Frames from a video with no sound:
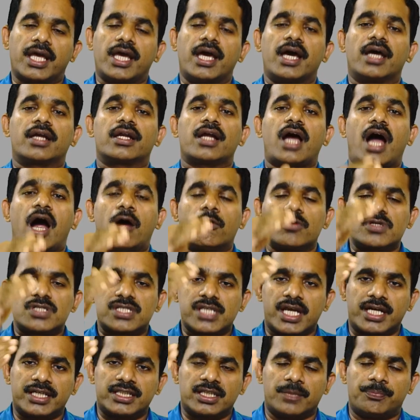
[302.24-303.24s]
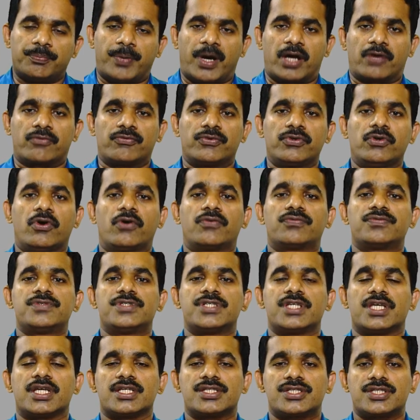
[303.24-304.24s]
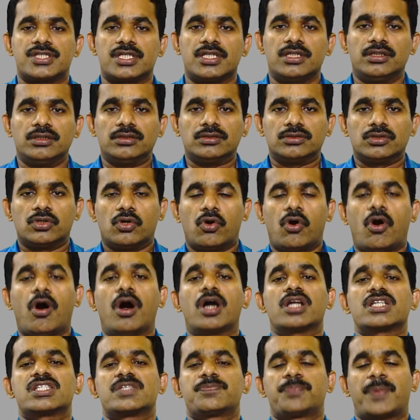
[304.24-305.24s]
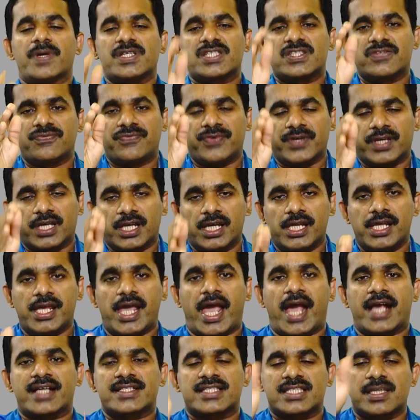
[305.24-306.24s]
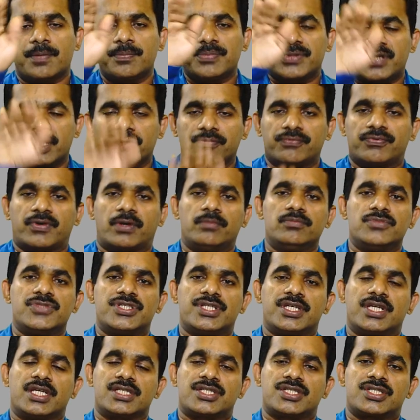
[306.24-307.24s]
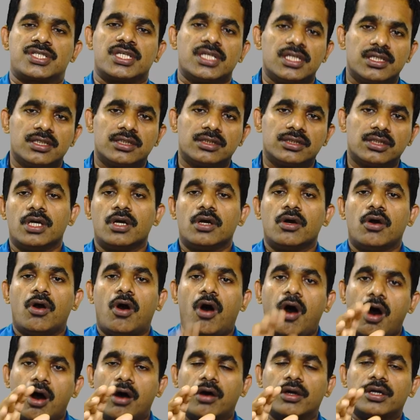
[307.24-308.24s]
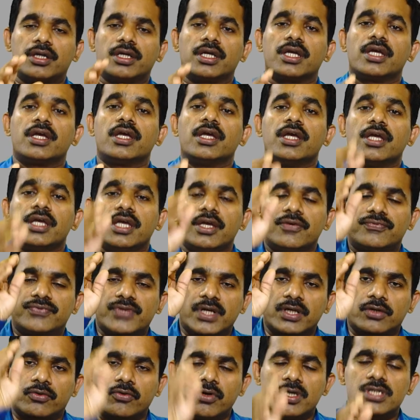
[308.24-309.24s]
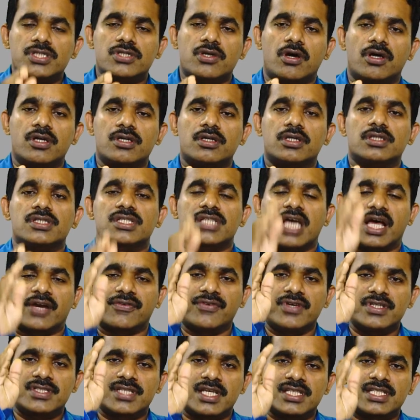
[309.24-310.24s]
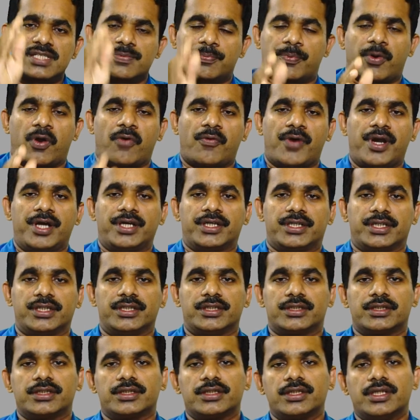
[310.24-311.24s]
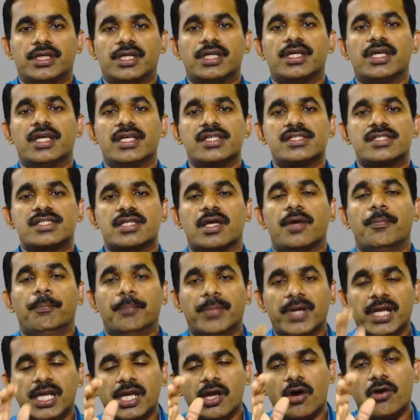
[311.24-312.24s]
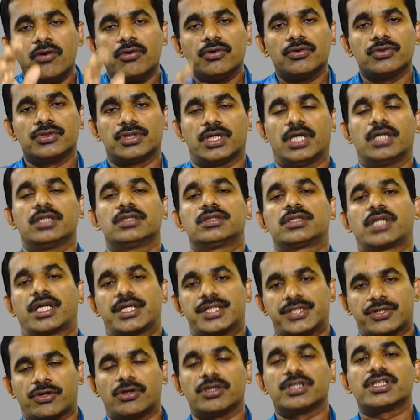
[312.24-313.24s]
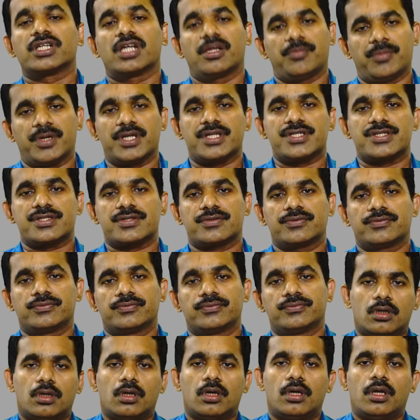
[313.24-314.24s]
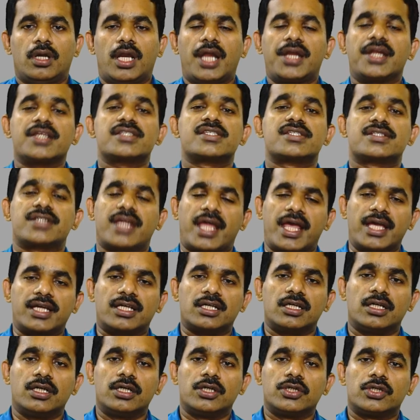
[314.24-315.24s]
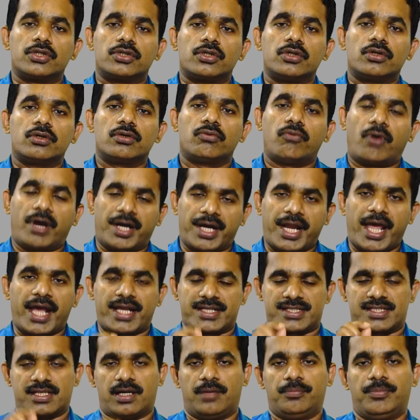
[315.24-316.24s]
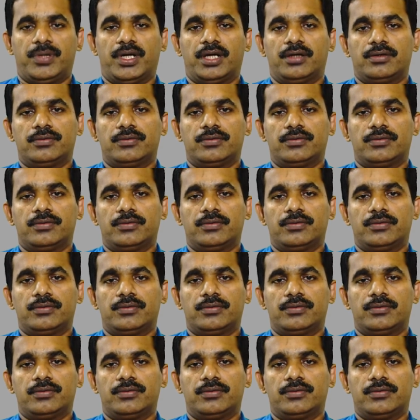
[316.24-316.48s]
are outside the purview of G S T or specifically exempted from G S T, or if the goods or services provided is below the threshold limits. Let us take one example.